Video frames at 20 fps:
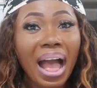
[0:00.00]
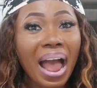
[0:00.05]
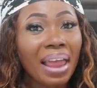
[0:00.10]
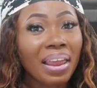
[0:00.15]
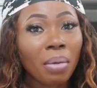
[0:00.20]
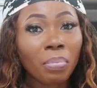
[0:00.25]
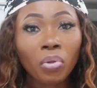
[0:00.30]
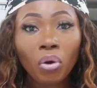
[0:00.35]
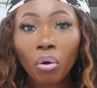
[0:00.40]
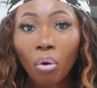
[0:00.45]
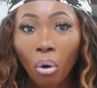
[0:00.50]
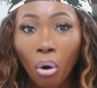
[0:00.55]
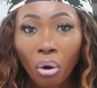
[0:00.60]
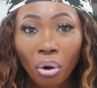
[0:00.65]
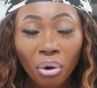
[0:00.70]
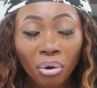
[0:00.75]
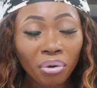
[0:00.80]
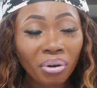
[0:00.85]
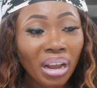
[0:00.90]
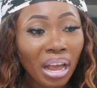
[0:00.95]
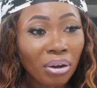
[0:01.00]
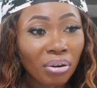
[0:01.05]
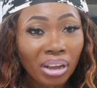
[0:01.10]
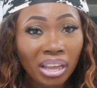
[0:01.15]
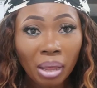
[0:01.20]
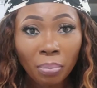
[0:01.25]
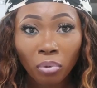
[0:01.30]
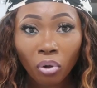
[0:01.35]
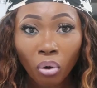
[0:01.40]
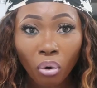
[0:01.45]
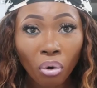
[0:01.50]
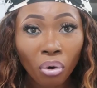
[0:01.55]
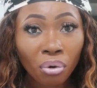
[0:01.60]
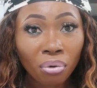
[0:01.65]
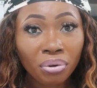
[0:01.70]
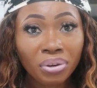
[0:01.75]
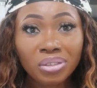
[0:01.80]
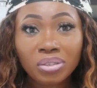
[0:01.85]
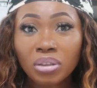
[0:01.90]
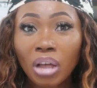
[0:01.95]
I am not hungry. I know I am not
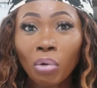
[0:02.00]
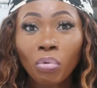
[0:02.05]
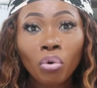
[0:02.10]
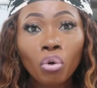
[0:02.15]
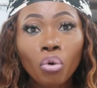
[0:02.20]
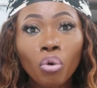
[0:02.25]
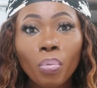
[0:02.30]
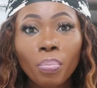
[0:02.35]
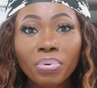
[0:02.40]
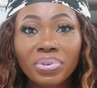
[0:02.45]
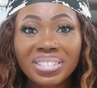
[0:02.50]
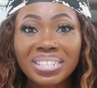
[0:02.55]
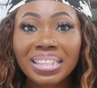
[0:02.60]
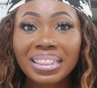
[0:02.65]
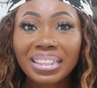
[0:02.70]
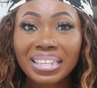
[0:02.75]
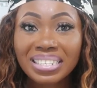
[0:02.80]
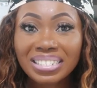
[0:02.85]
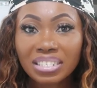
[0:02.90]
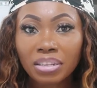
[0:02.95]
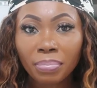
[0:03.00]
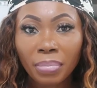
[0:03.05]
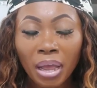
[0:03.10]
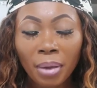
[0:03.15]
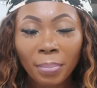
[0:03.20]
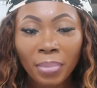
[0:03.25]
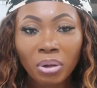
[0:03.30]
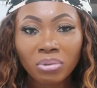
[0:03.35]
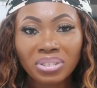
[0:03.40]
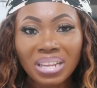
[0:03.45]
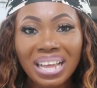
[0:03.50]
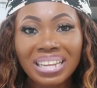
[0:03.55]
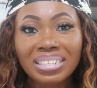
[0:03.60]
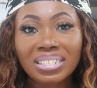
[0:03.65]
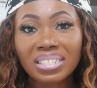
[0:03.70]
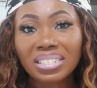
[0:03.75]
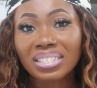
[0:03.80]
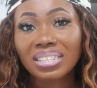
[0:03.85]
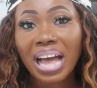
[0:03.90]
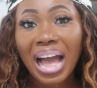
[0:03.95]
hungry. So I won't go putting things in my mouth. And
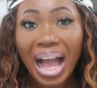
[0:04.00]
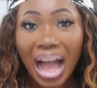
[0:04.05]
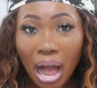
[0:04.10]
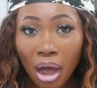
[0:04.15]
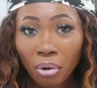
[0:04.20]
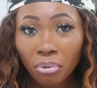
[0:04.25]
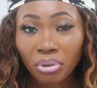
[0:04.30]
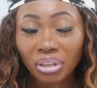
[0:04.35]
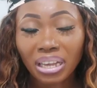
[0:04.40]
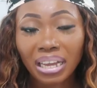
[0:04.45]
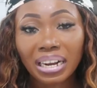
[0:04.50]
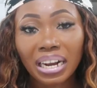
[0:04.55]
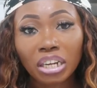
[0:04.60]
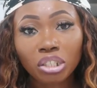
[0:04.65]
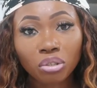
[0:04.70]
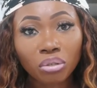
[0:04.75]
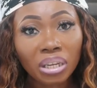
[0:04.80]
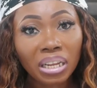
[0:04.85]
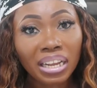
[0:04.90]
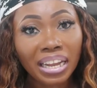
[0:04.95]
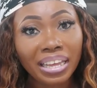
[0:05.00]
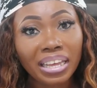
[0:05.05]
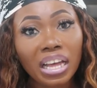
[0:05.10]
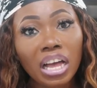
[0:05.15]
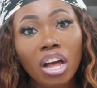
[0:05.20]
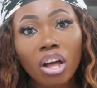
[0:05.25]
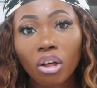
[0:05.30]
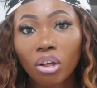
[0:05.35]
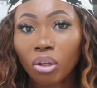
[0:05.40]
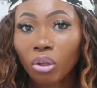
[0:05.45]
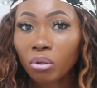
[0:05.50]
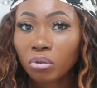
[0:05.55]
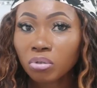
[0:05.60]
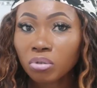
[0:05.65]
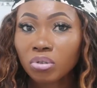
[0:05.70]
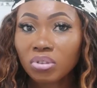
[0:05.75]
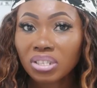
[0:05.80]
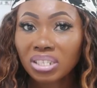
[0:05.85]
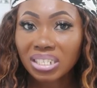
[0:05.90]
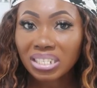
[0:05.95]
this is how you can actually like
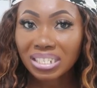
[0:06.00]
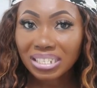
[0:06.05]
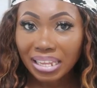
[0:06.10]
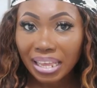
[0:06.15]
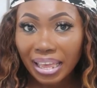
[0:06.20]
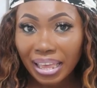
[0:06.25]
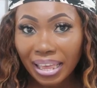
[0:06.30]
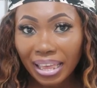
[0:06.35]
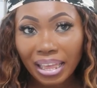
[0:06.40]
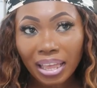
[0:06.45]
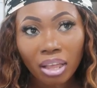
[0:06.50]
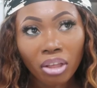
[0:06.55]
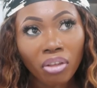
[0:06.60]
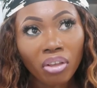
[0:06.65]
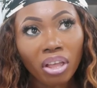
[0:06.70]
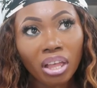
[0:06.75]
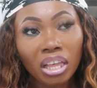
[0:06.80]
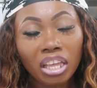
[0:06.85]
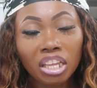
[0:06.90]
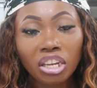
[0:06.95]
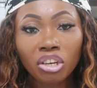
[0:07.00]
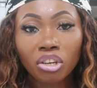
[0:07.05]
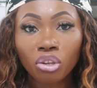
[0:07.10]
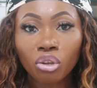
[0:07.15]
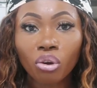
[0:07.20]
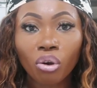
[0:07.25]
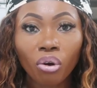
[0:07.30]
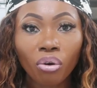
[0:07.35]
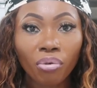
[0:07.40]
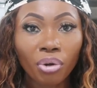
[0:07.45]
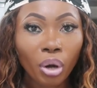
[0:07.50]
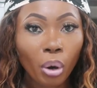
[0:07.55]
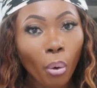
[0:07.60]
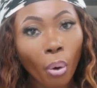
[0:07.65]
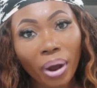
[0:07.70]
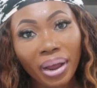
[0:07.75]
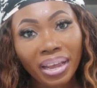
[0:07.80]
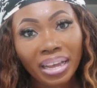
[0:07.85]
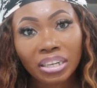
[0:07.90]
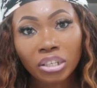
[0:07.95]
also stay in your
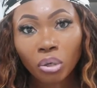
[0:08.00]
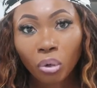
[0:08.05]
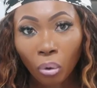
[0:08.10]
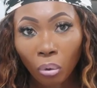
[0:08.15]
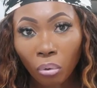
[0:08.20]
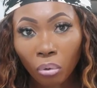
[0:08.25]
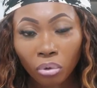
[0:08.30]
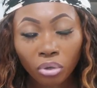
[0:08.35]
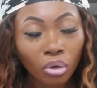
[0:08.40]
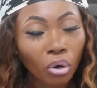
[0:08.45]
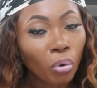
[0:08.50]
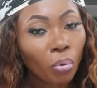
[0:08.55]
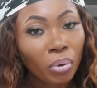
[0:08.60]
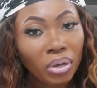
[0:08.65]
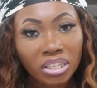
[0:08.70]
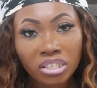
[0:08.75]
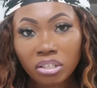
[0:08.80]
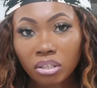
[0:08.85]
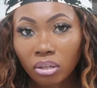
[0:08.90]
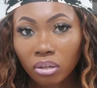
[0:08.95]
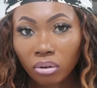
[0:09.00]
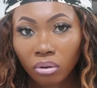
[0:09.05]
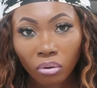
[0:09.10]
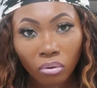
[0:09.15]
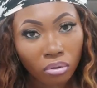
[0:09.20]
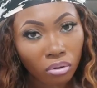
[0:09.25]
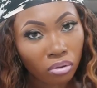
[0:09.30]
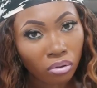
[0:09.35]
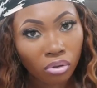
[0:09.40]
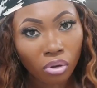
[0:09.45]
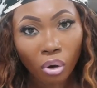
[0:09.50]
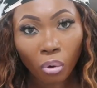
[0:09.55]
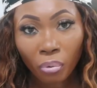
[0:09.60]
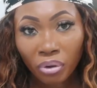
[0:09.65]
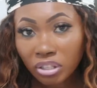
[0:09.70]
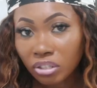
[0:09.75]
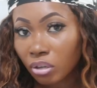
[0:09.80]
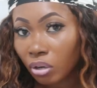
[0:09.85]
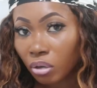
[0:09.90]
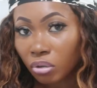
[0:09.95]
required goal, your weight
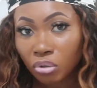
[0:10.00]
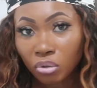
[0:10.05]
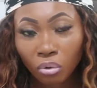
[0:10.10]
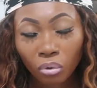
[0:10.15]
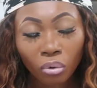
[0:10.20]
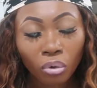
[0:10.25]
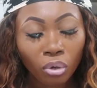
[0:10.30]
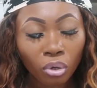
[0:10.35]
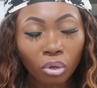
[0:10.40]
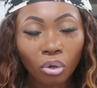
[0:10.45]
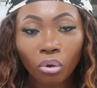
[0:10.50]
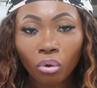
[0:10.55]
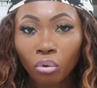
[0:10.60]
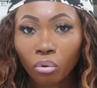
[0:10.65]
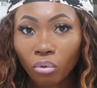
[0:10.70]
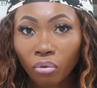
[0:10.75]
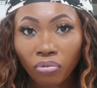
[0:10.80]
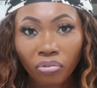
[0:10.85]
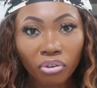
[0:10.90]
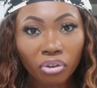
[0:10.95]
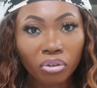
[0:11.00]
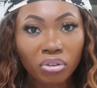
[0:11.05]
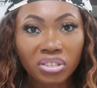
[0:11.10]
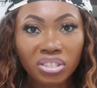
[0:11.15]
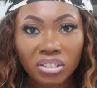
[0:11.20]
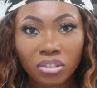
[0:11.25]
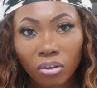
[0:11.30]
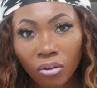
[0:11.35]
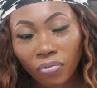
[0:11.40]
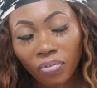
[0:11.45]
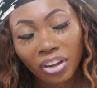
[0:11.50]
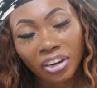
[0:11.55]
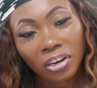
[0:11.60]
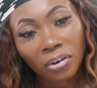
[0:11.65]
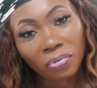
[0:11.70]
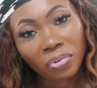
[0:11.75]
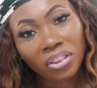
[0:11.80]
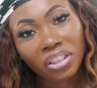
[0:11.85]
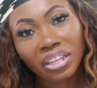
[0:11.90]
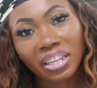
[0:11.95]
loss goal, or your goal for yourself and
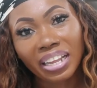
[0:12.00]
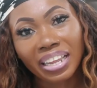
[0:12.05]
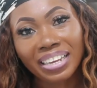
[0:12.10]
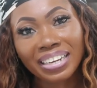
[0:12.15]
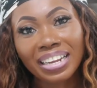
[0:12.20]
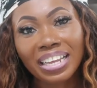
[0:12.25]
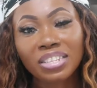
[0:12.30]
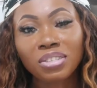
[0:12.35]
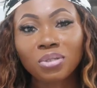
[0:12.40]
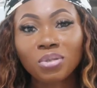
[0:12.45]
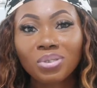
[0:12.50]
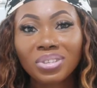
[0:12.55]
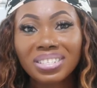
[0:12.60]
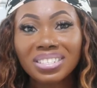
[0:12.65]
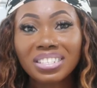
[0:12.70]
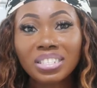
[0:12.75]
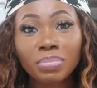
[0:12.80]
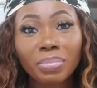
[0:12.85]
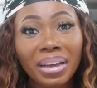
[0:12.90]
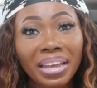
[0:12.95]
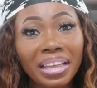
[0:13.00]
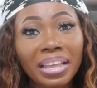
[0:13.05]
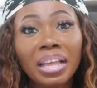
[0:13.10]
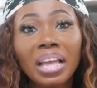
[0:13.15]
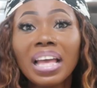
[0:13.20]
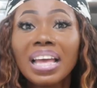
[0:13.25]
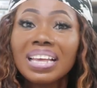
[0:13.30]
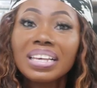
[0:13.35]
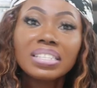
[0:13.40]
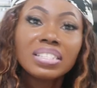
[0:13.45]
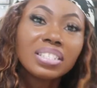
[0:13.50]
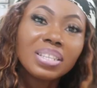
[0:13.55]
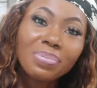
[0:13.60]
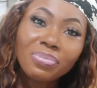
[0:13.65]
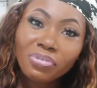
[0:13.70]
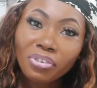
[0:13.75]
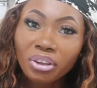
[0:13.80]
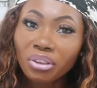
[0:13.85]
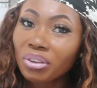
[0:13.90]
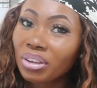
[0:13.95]
everything like that. So this is my
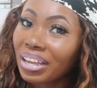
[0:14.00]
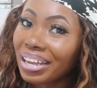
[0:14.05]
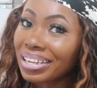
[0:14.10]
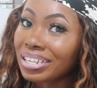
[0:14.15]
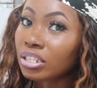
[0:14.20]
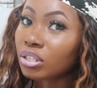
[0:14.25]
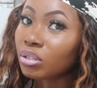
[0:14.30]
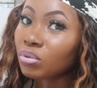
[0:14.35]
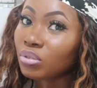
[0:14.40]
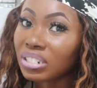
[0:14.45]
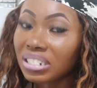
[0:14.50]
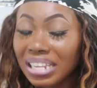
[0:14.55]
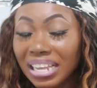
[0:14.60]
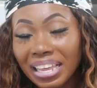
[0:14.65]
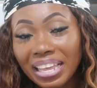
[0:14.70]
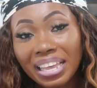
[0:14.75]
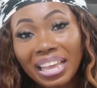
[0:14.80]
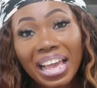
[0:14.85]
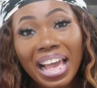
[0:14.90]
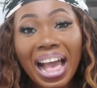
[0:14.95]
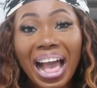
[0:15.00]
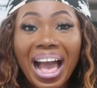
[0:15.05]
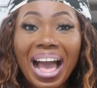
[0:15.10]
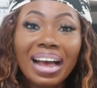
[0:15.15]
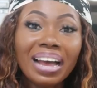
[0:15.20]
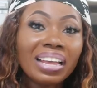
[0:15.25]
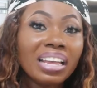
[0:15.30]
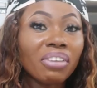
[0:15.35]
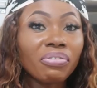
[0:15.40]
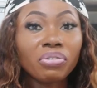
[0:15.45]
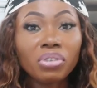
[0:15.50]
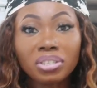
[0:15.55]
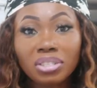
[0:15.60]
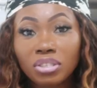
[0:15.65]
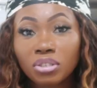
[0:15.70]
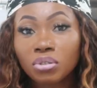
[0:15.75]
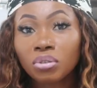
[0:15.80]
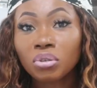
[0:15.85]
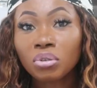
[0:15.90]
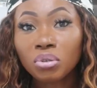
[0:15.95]
tip for you guys today. I have
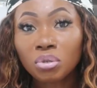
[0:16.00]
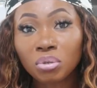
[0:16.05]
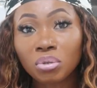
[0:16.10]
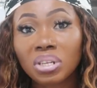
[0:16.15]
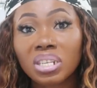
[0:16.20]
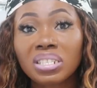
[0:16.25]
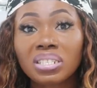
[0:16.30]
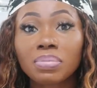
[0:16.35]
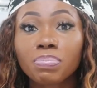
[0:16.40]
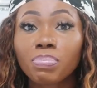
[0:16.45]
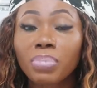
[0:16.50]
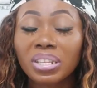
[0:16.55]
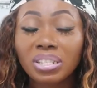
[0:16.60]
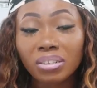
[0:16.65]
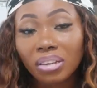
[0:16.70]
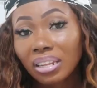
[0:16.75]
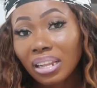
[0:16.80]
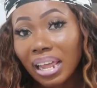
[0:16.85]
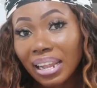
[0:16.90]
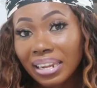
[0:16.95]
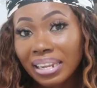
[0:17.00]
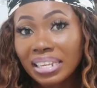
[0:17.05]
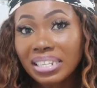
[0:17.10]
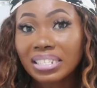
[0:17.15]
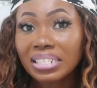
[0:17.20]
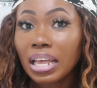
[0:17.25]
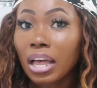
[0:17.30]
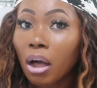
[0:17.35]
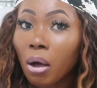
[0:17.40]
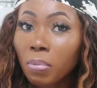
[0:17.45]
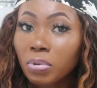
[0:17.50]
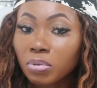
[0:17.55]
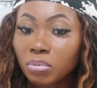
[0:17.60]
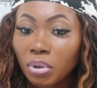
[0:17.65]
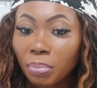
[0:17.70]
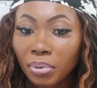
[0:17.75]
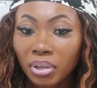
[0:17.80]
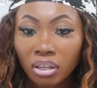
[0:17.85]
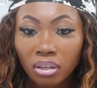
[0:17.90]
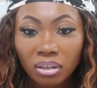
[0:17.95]
gotten so used to this. Particularly, it helps
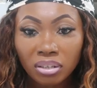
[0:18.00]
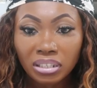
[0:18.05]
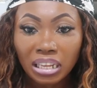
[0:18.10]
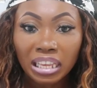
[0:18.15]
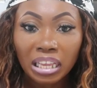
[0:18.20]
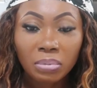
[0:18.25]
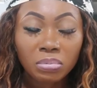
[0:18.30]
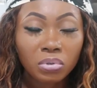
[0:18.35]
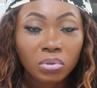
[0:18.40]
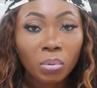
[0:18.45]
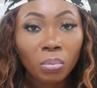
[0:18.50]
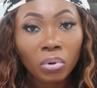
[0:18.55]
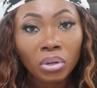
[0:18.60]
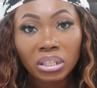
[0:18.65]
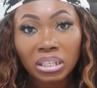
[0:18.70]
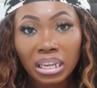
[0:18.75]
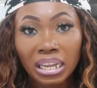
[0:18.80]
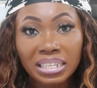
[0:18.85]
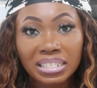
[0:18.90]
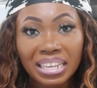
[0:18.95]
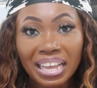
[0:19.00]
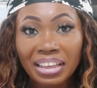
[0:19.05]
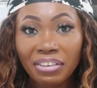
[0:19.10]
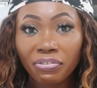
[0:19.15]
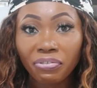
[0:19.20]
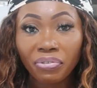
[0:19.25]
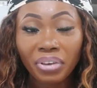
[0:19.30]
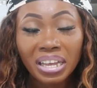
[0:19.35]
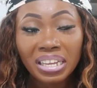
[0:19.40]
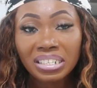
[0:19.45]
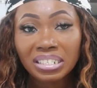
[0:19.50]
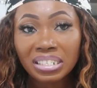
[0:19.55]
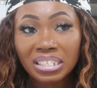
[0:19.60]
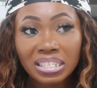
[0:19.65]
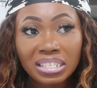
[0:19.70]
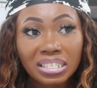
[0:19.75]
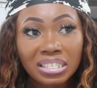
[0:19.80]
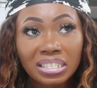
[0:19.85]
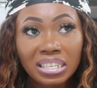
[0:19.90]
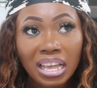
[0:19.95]
me because I am someone that I find
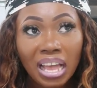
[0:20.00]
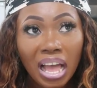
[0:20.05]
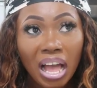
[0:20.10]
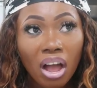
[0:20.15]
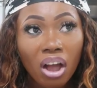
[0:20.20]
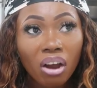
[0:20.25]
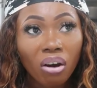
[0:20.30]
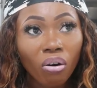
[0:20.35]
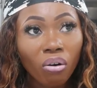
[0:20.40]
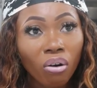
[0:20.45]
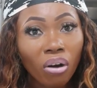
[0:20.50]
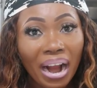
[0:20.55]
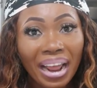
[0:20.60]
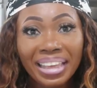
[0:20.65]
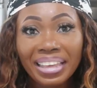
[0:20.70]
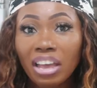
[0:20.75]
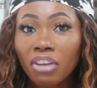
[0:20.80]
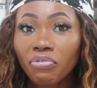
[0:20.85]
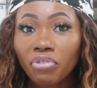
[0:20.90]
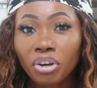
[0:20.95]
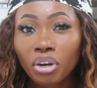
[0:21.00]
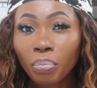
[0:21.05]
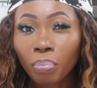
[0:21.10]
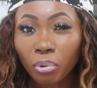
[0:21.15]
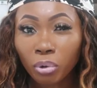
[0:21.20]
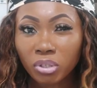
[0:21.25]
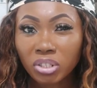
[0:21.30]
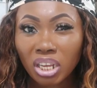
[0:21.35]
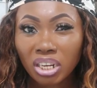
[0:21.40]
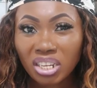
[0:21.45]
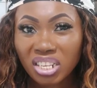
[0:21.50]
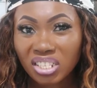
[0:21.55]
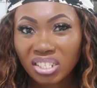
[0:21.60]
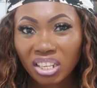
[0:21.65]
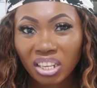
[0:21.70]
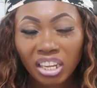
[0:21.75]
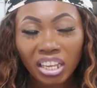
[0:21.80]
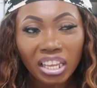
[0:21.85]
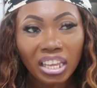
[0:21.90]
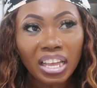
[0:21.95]
it, or I get very bloated
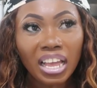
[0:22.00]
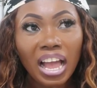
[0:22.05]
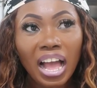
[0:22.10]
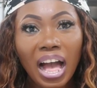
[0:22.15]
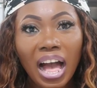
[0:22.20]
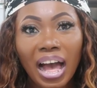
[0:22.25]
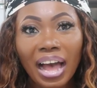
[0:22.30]
easily.